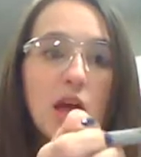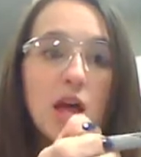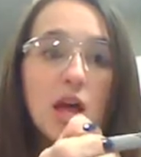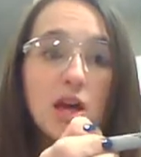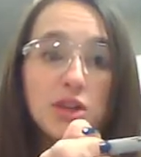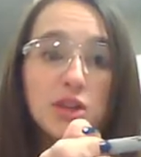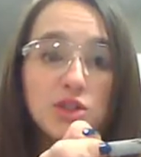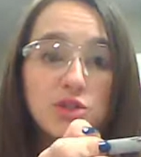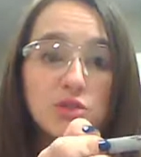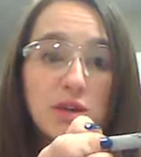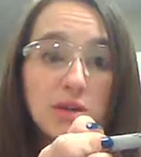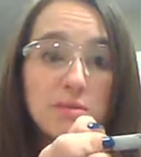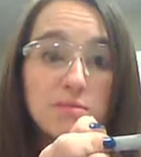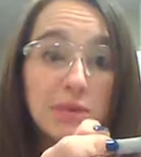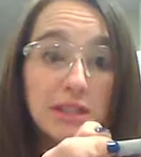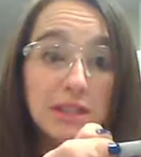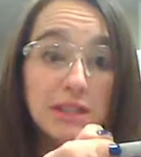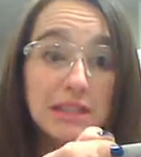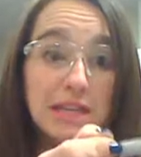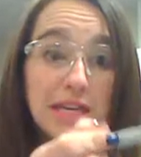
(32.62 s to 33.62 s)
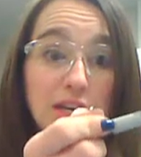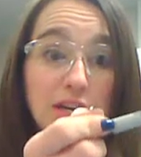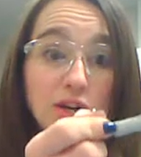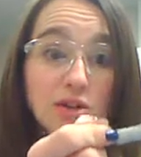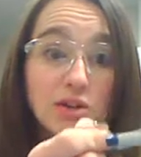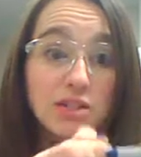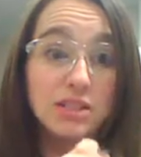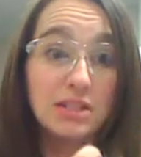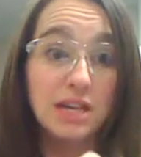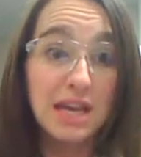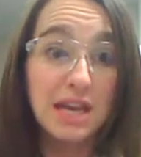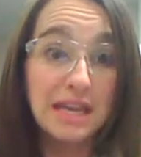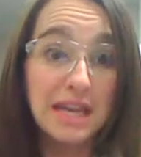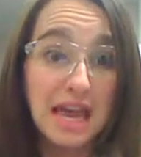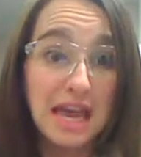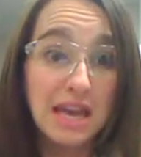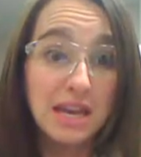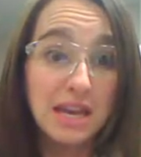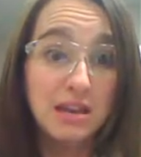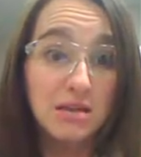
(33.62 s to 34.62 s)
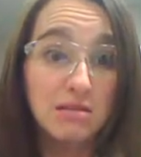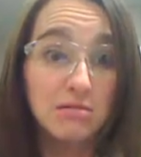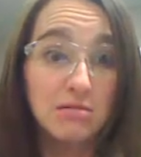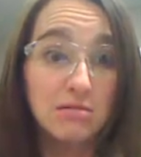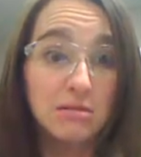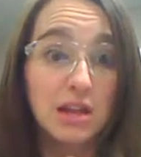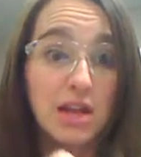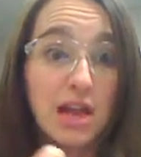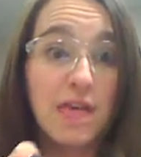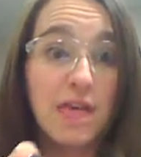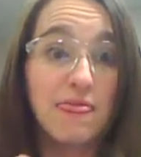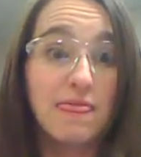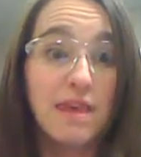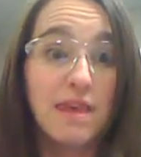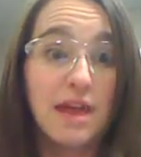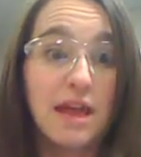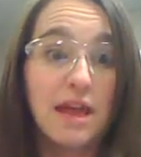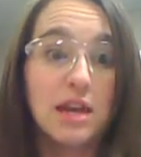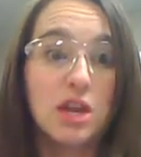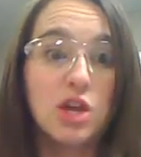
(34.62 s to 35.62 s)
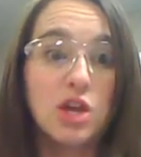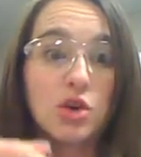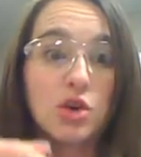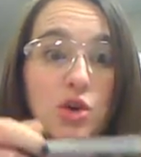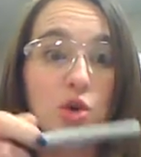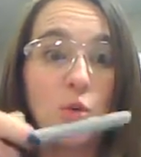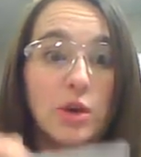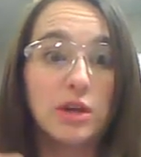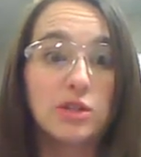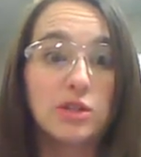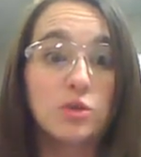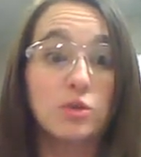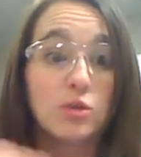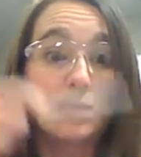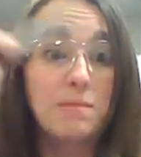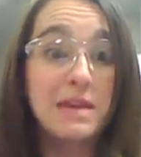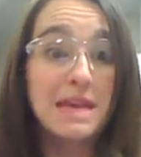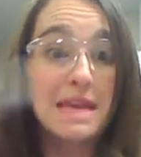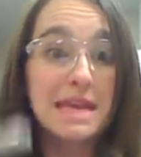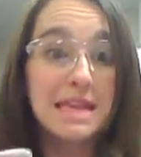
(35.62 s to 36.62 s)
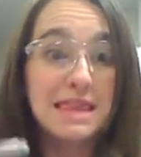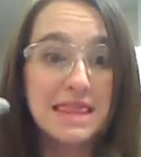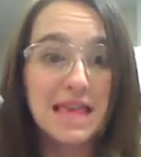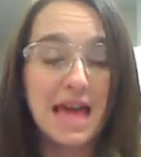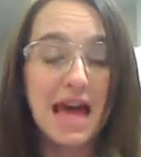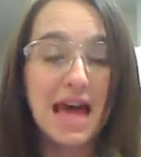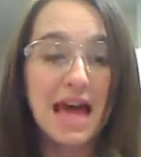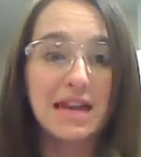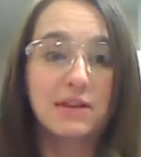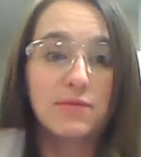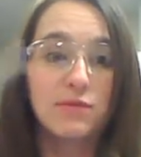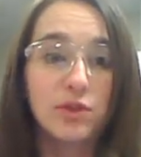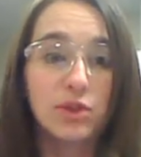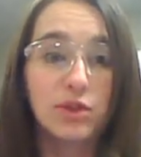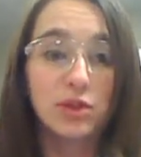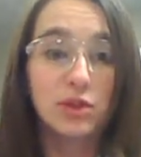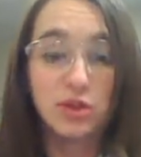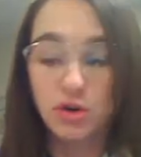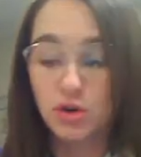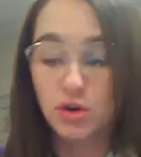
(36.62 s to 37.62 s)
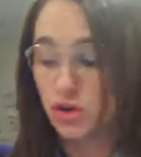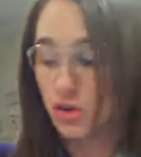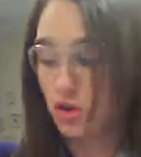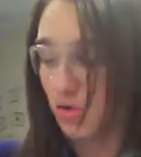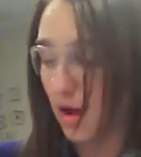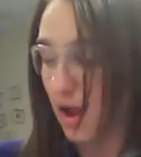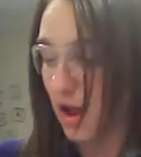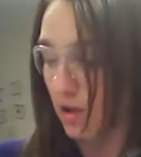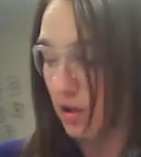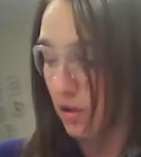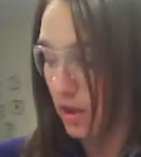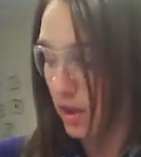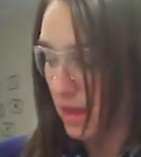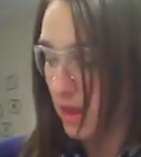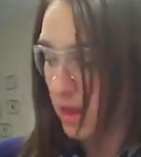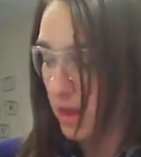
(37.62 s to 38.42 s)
100 milliliters again, and then you're going to repeat that for the 3rd trial.